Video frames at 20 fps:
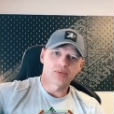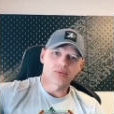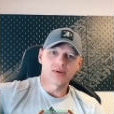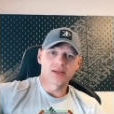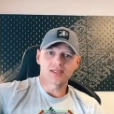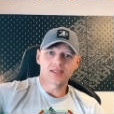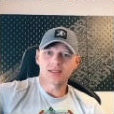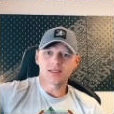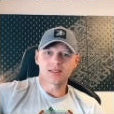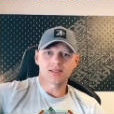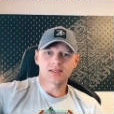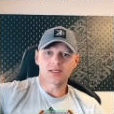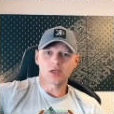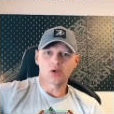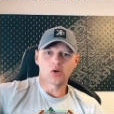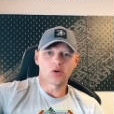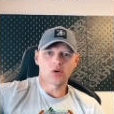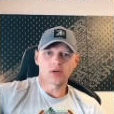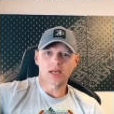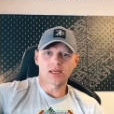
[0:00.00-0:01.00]
Prison's a
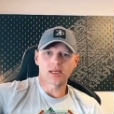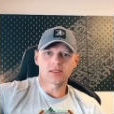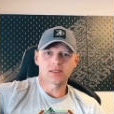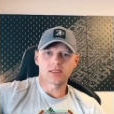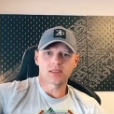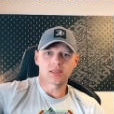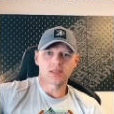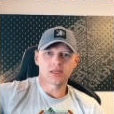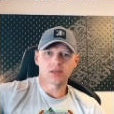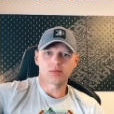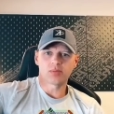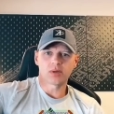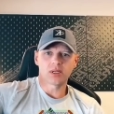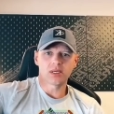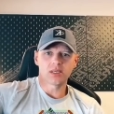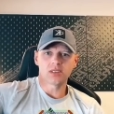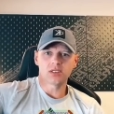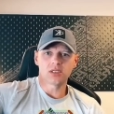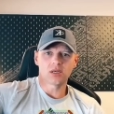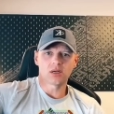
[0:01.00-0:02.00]
unhygienic
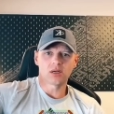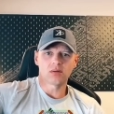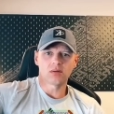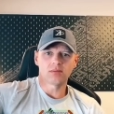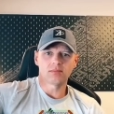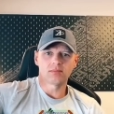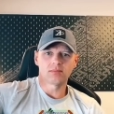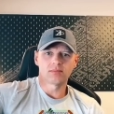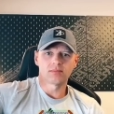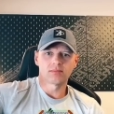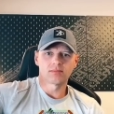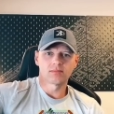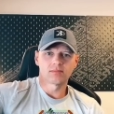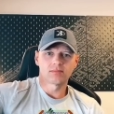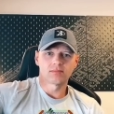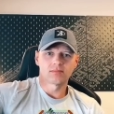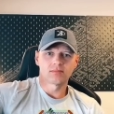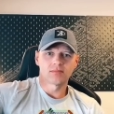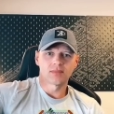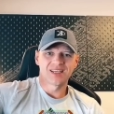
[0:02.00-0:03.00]
place, you know.
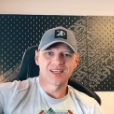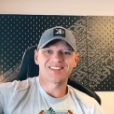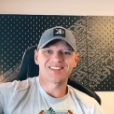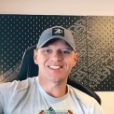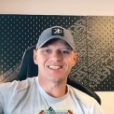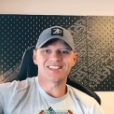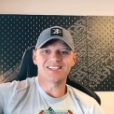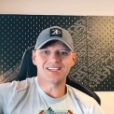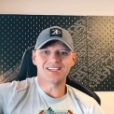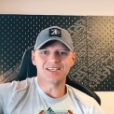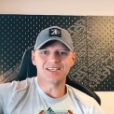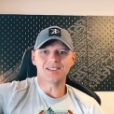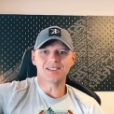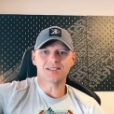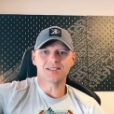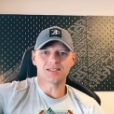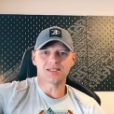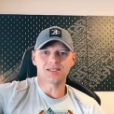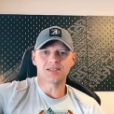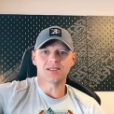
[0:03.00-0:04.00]

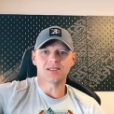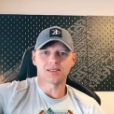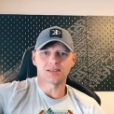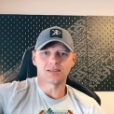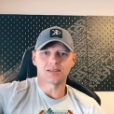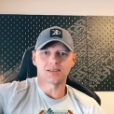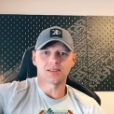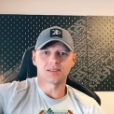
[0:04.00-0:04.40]
Dirty.